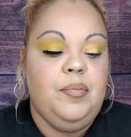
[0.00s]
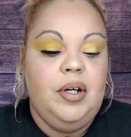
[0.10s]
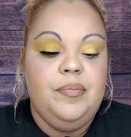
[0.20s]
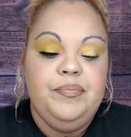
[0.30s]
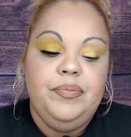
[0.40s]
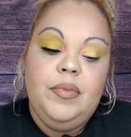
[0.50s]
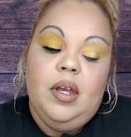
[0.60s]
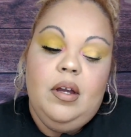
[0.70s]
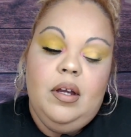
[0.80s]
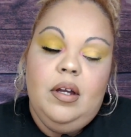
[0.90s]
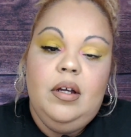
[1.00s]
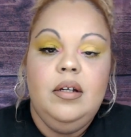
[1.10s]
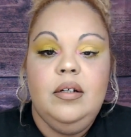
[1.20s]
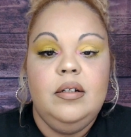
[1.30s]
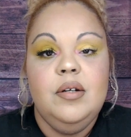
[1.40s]
but
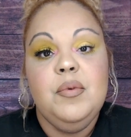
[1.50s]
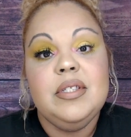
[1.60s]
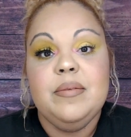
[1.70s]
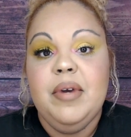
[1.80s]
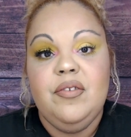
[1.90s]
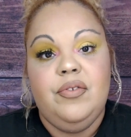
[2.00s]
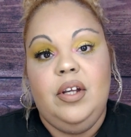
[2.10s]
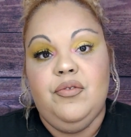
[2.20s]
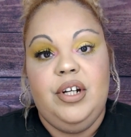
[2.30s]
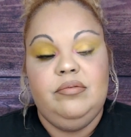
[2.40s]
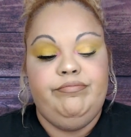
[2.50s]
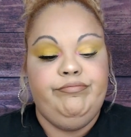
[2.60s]
it wasn't my favorite.